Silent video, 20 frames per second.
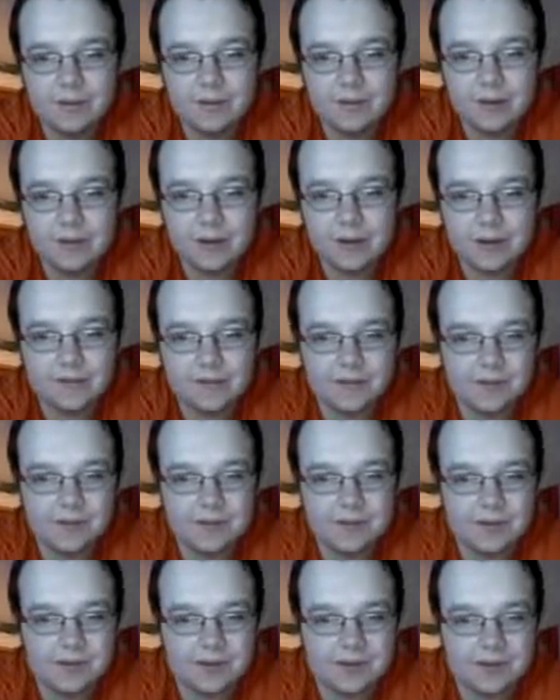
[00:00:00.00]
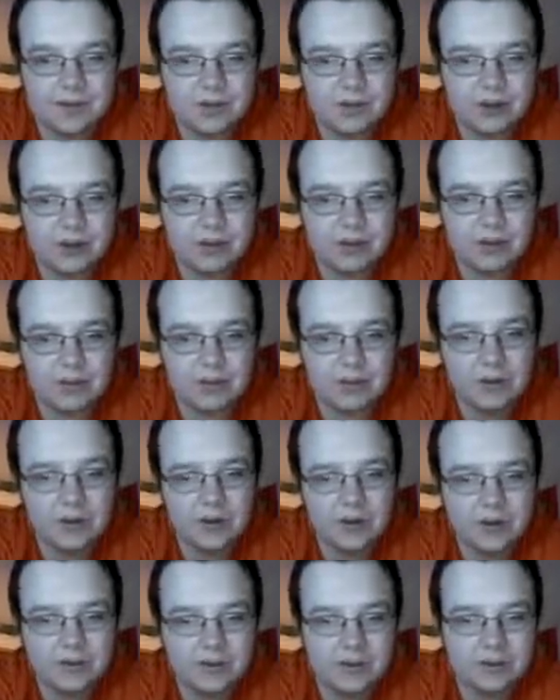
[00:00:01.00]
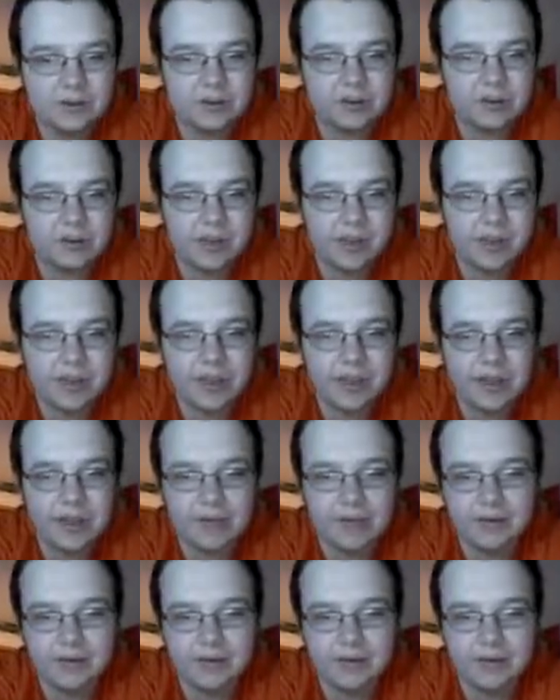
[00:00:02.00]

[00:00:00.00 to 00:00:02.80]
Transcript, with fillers: My offense has been struggling. we're going to screen there,